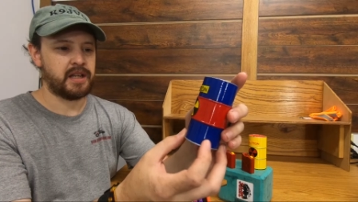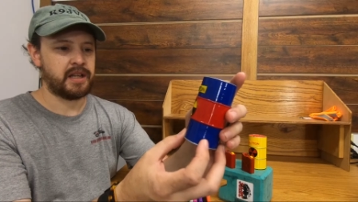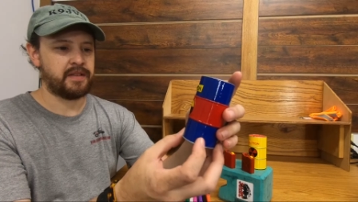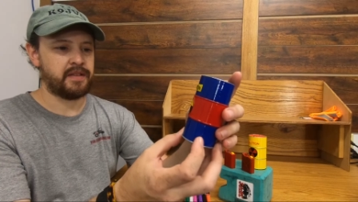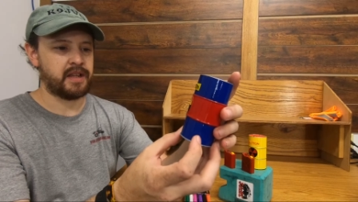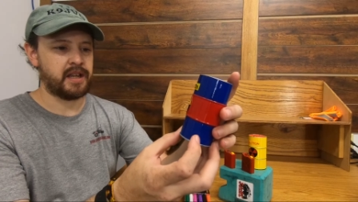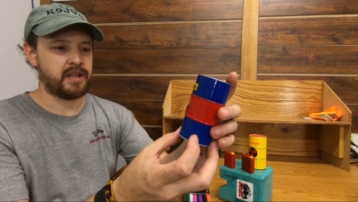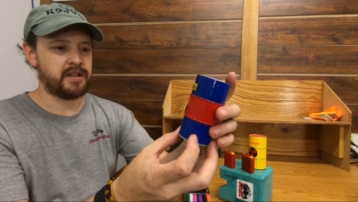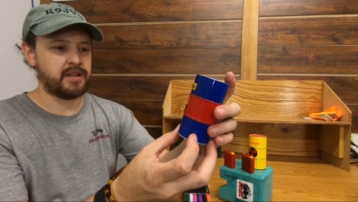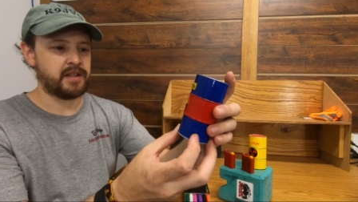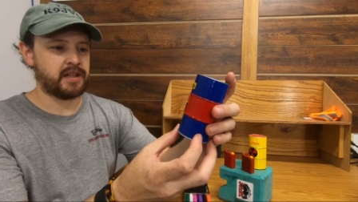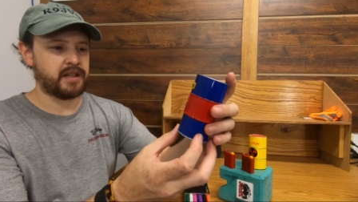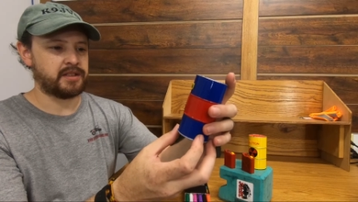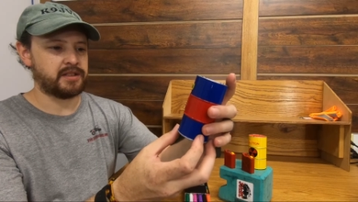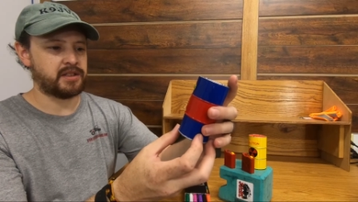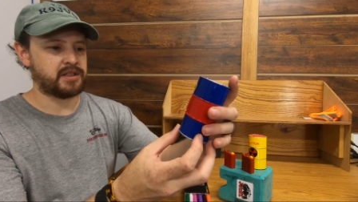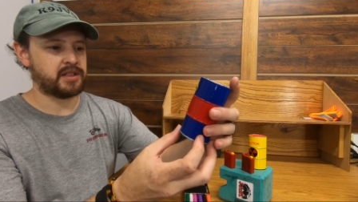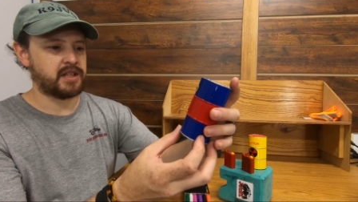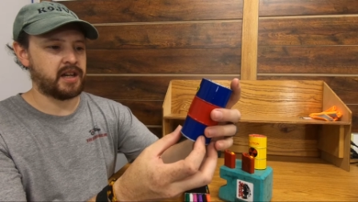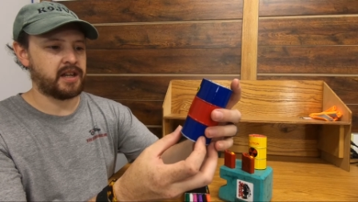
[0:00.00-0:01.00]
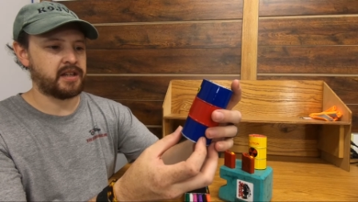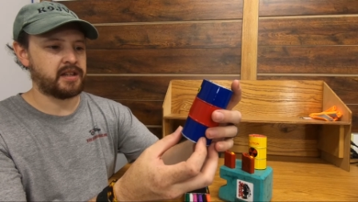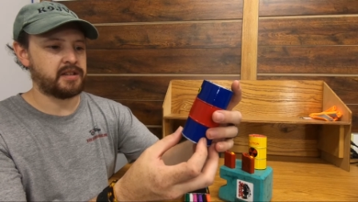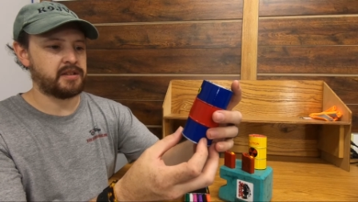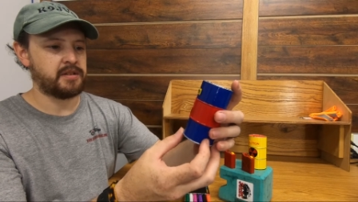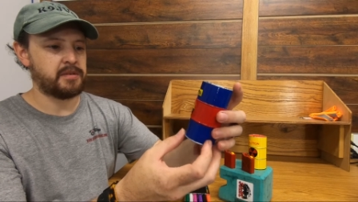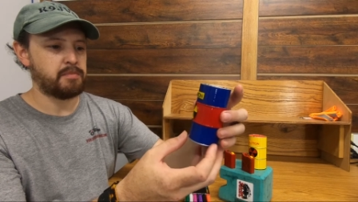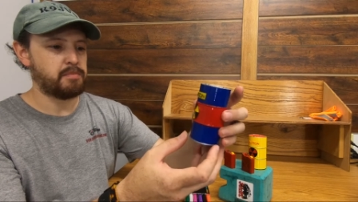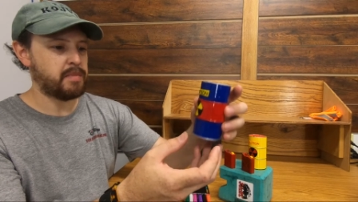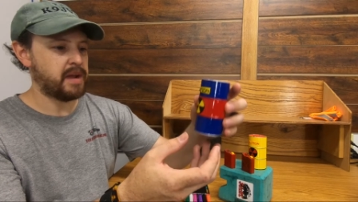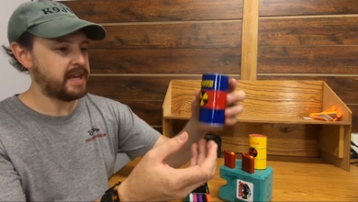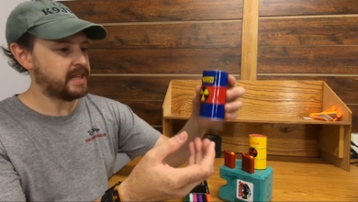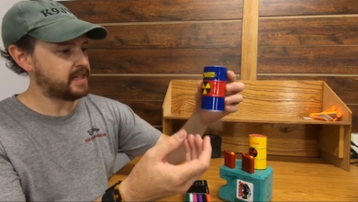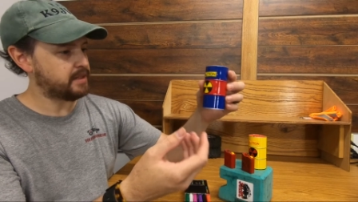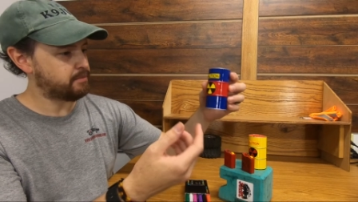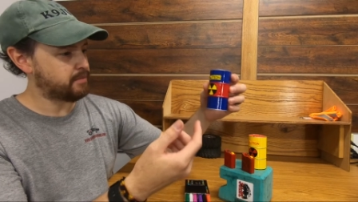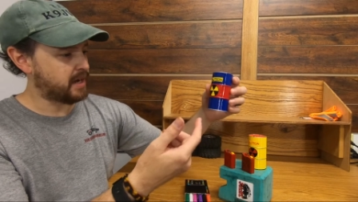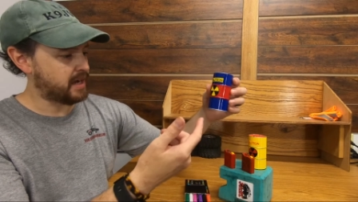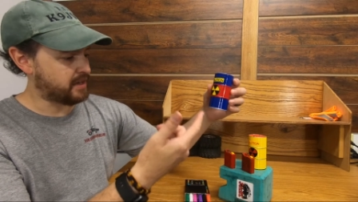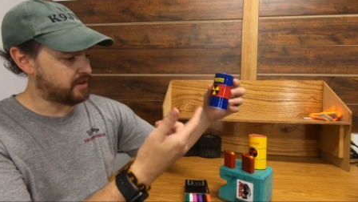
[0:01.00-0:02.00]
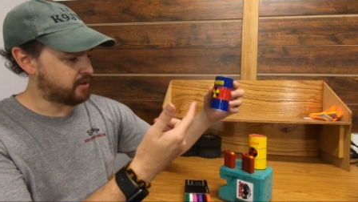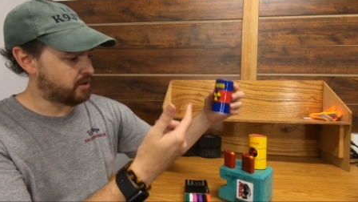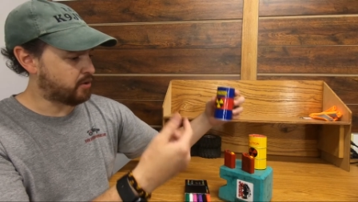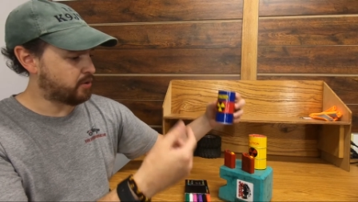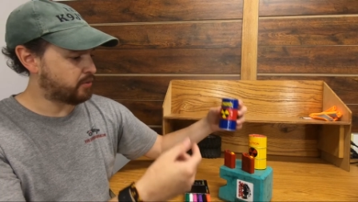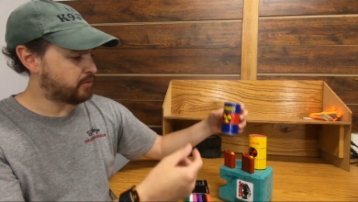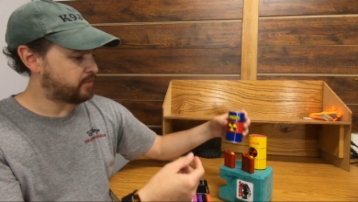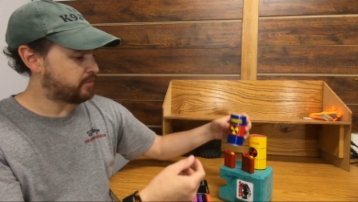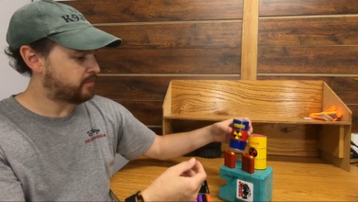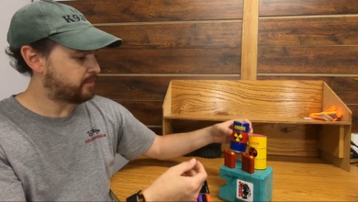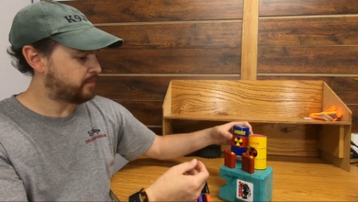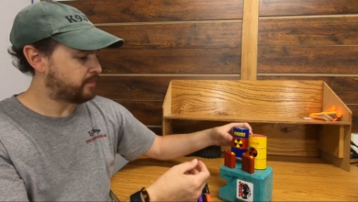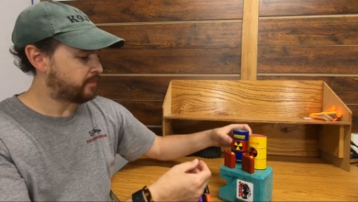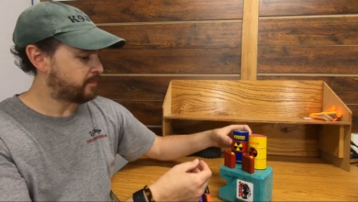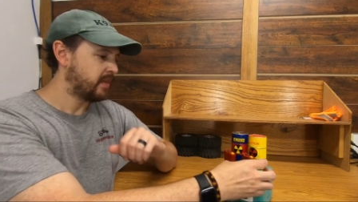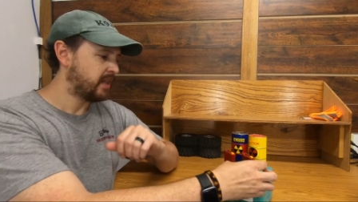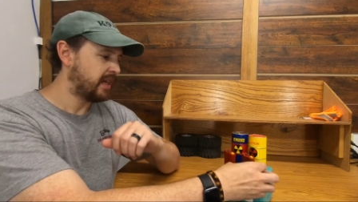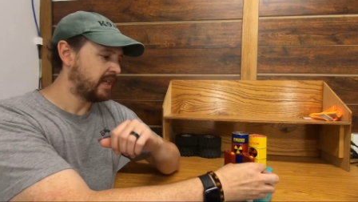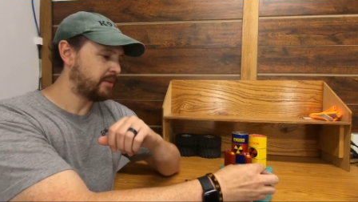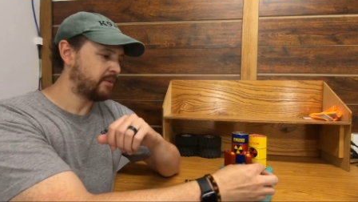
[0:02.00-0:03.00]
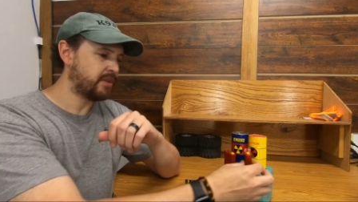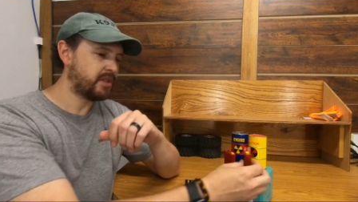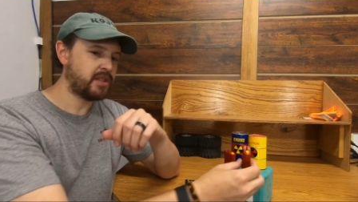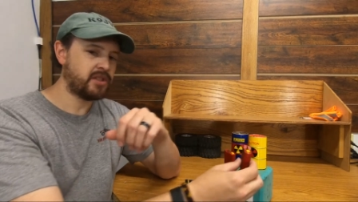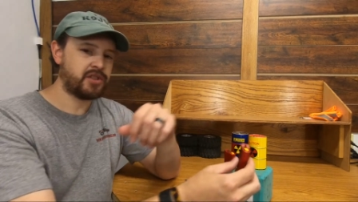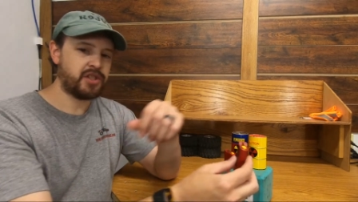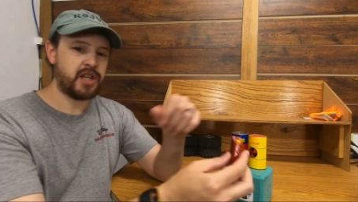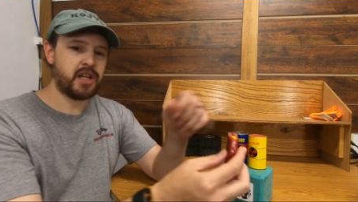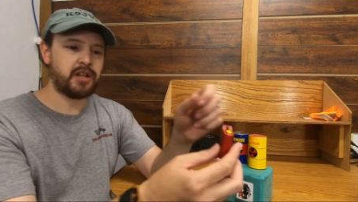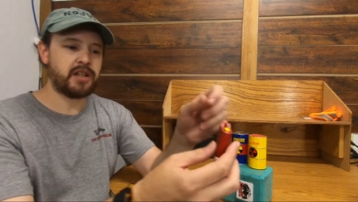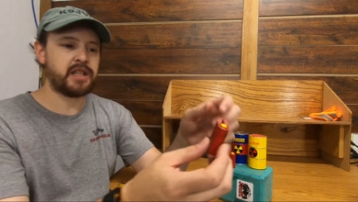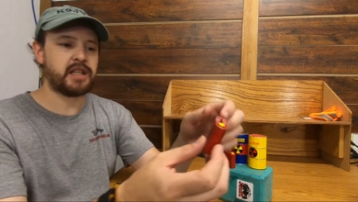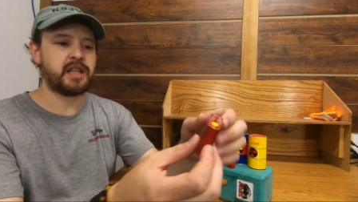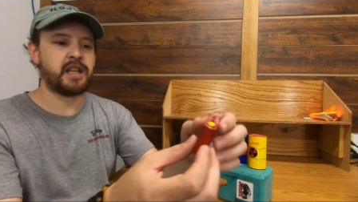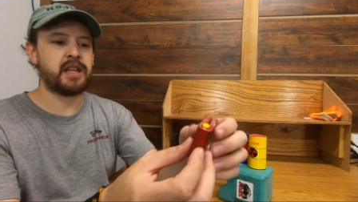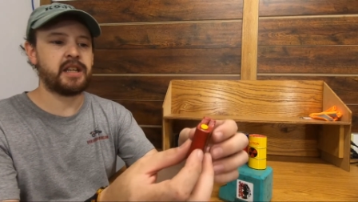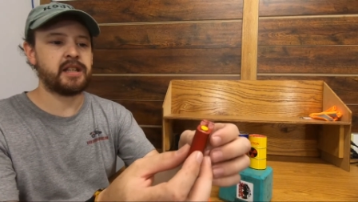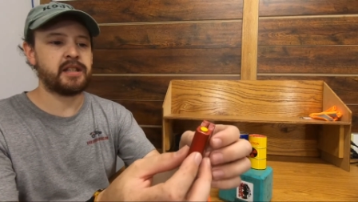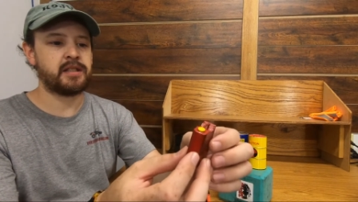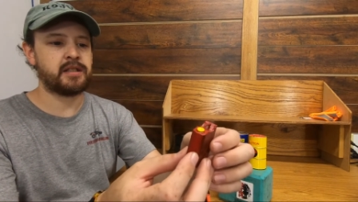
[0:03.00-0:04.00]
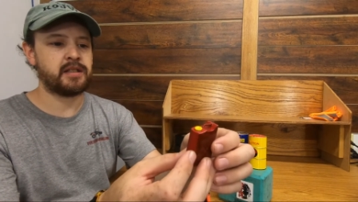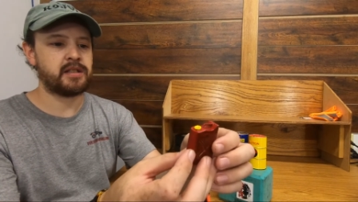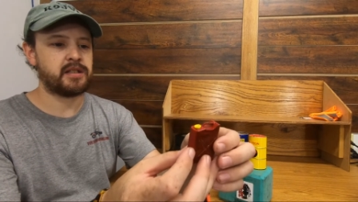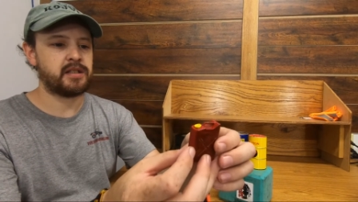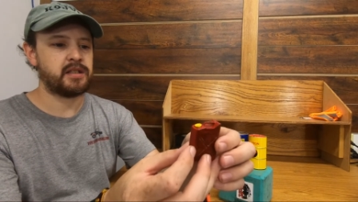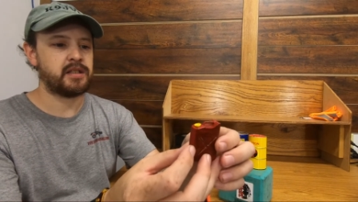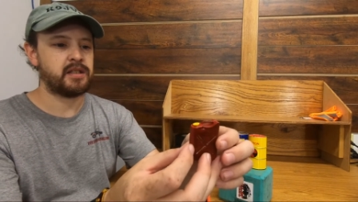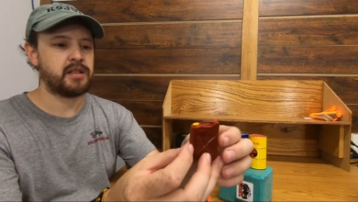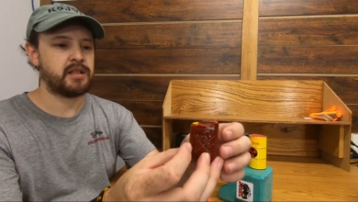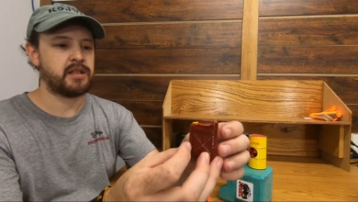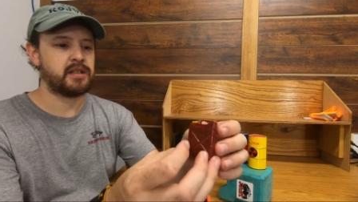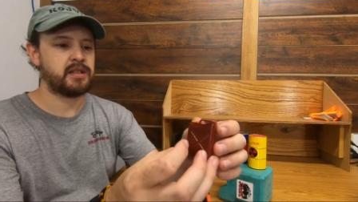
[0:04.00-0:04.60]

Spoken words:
and then just kind of made it my own. And with the jerry cans,